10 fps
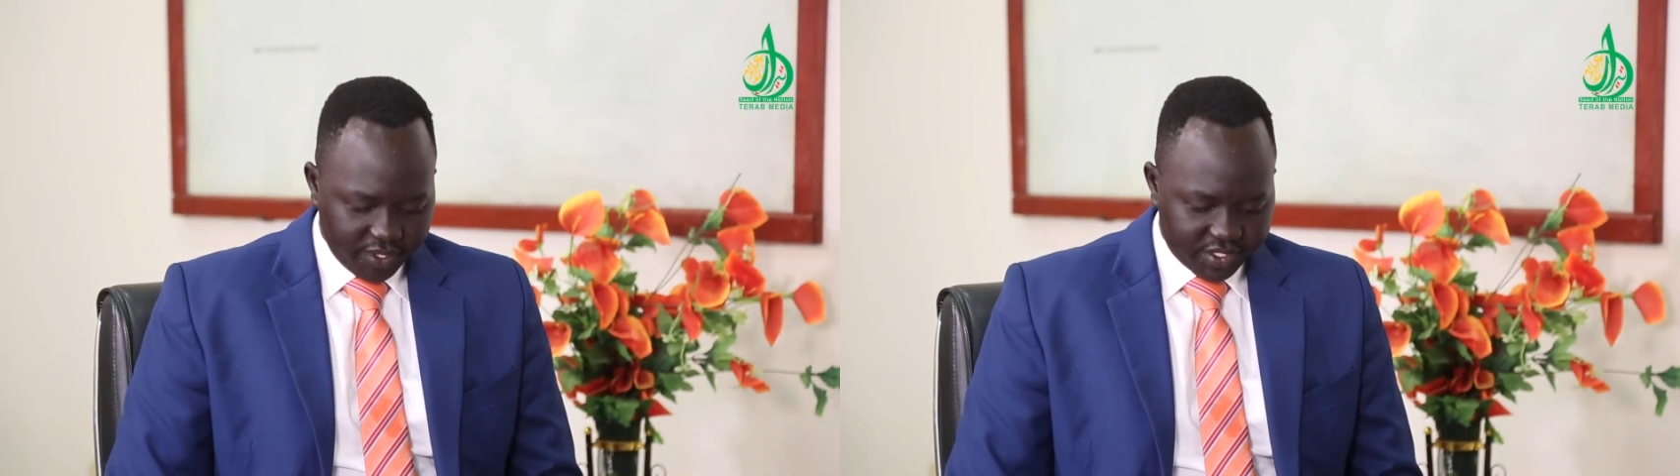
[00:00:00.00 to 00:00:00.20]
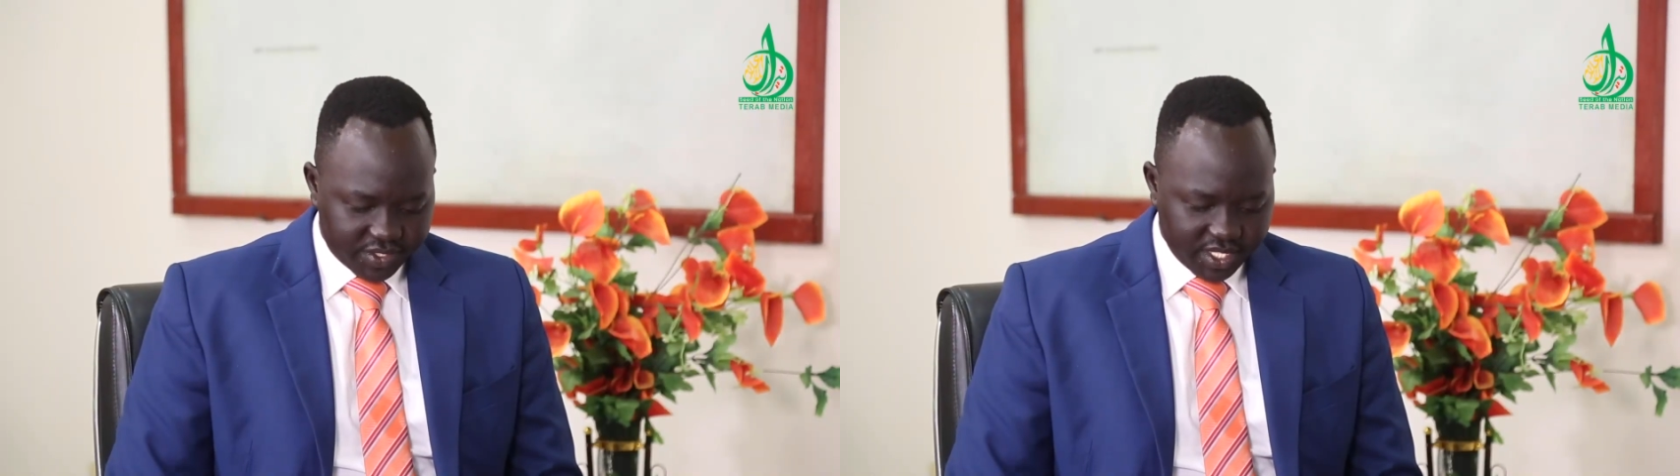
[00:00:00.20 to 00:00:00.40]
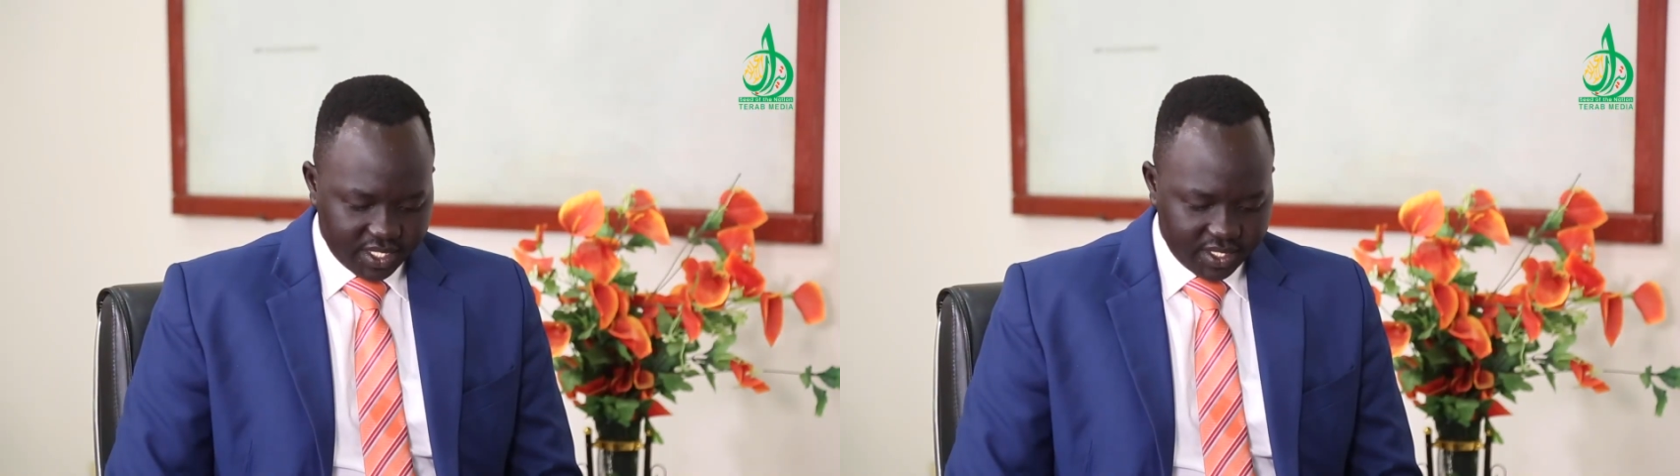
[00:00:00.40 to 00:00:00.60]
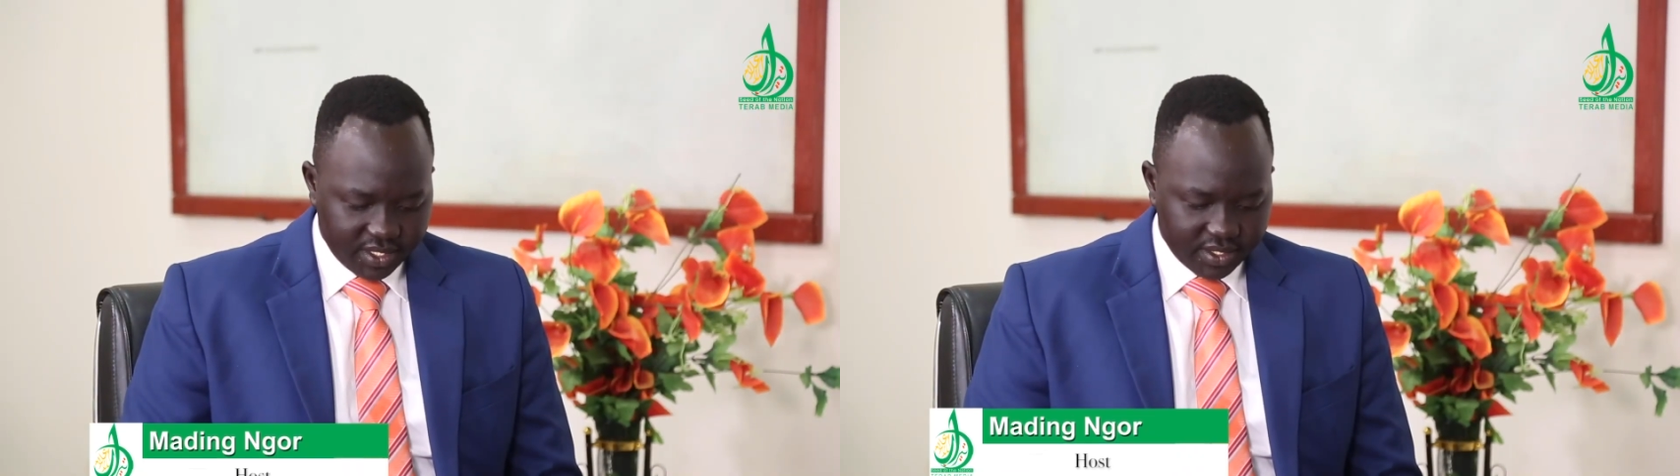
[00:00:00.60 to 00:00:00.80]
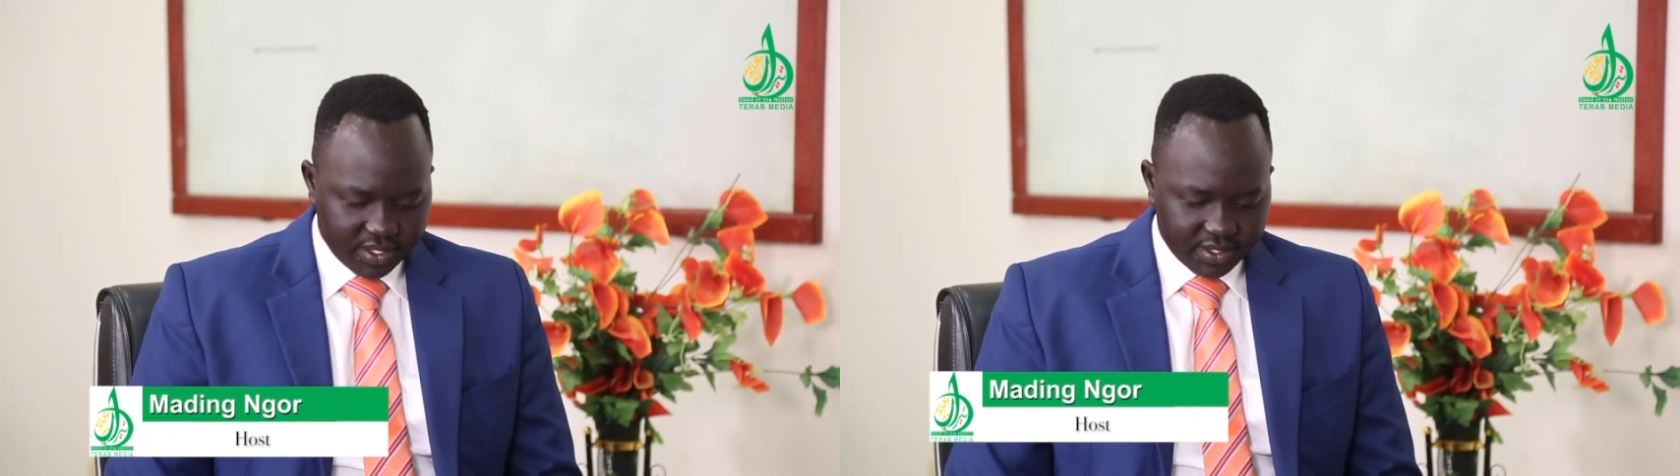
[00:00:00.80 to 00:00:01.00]

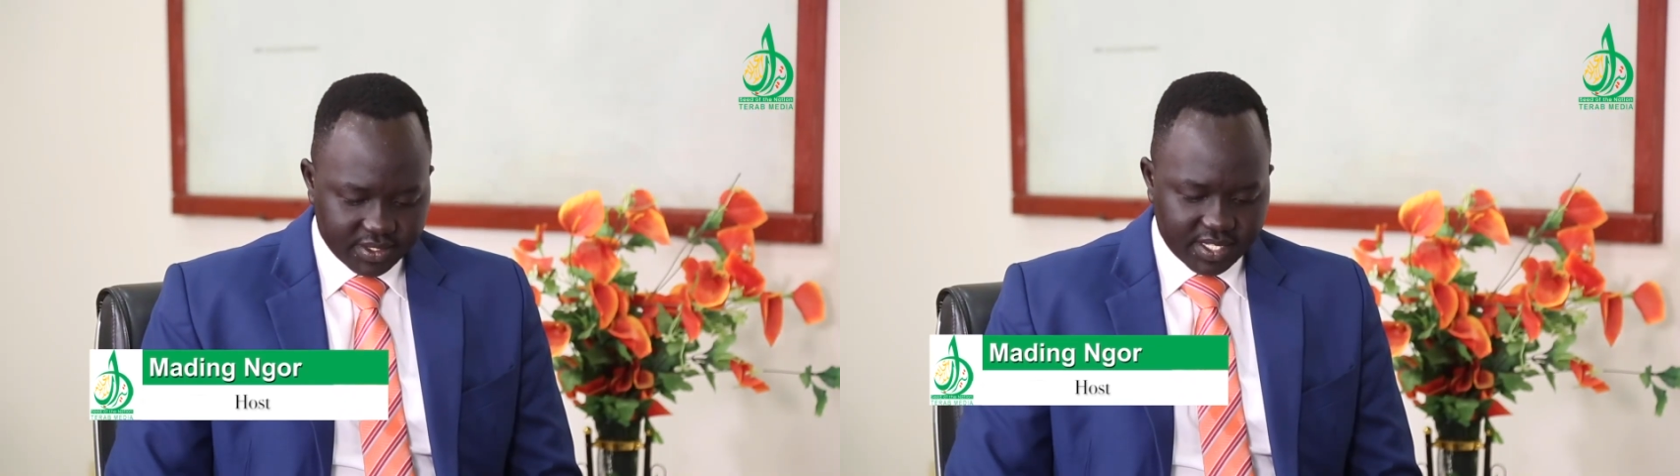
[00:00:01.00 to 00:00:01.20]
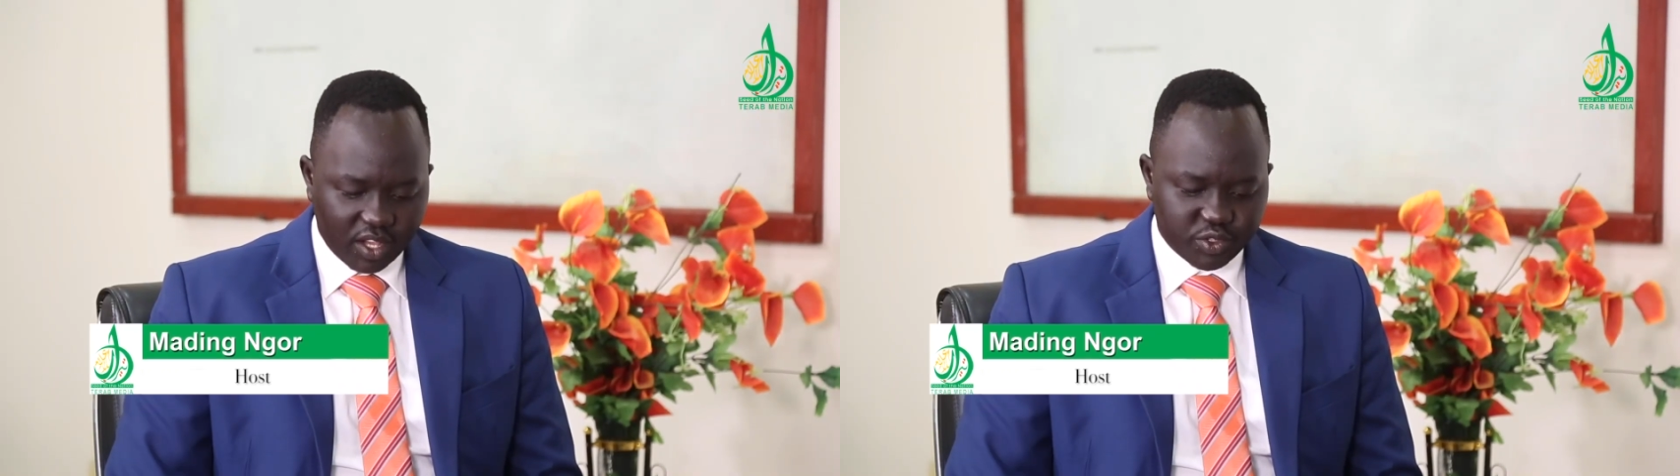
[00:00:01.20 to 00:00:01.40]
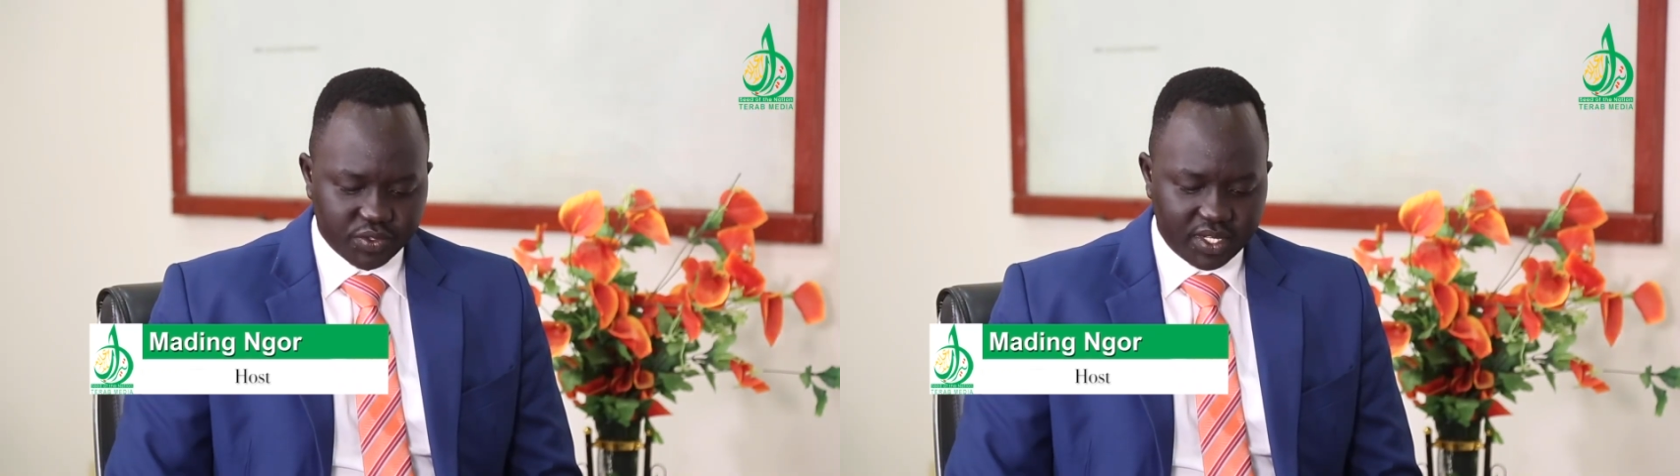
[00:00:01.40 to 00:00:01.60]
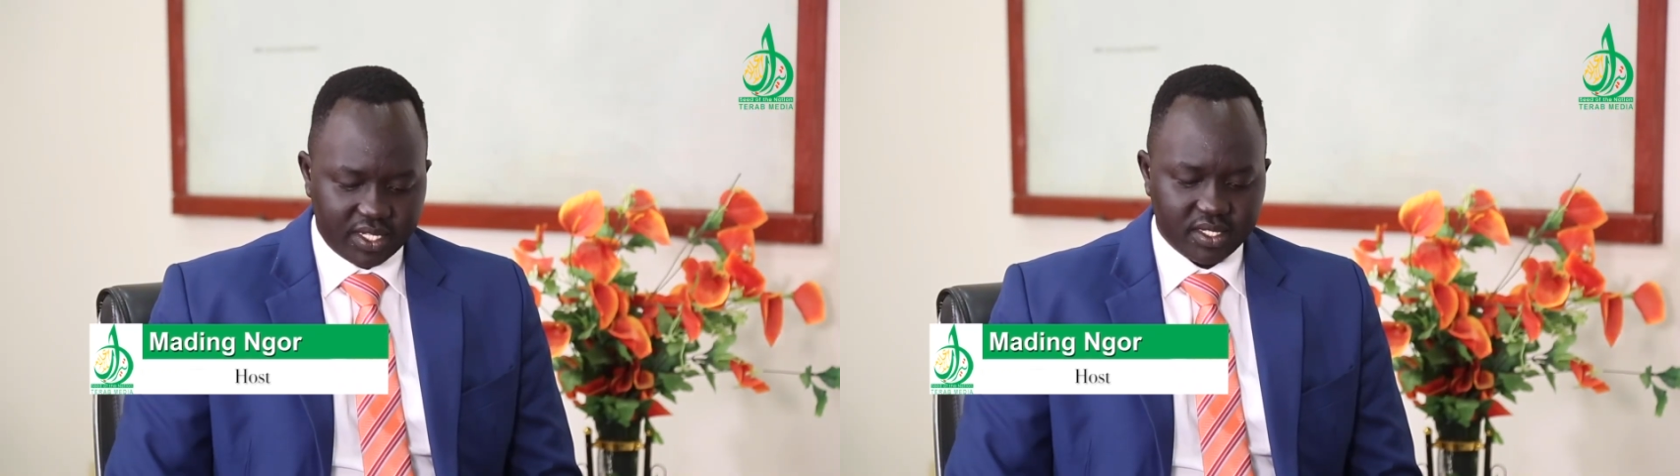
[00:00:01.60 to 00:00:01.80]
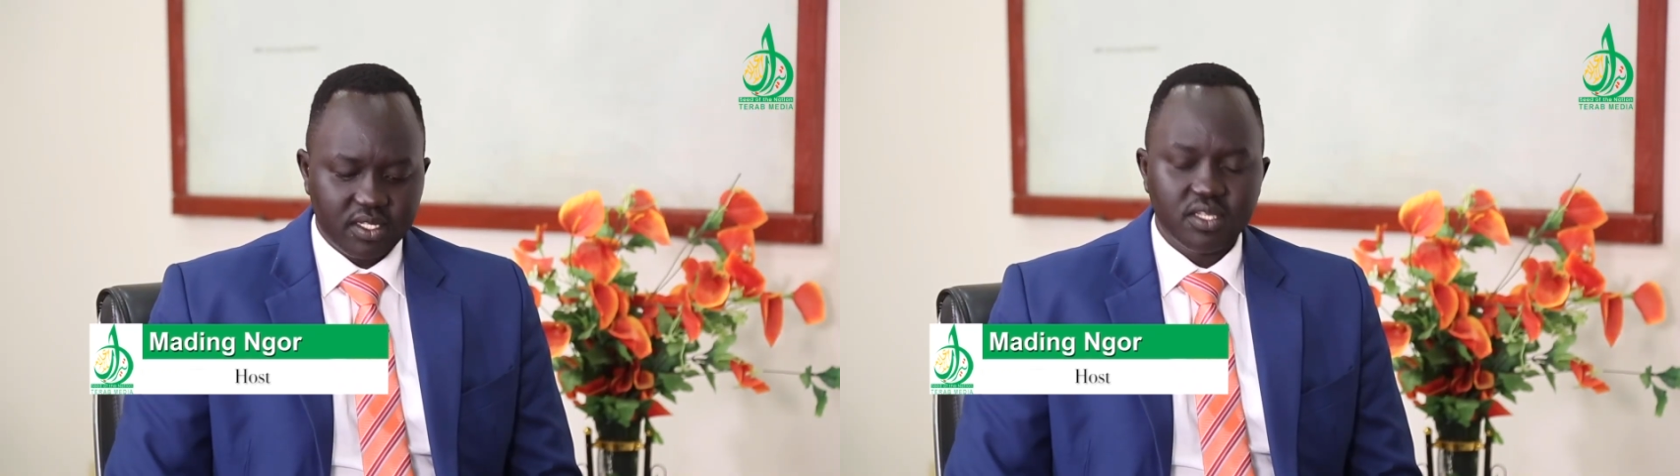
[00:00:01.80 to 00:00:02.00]
Fixing South Sudan,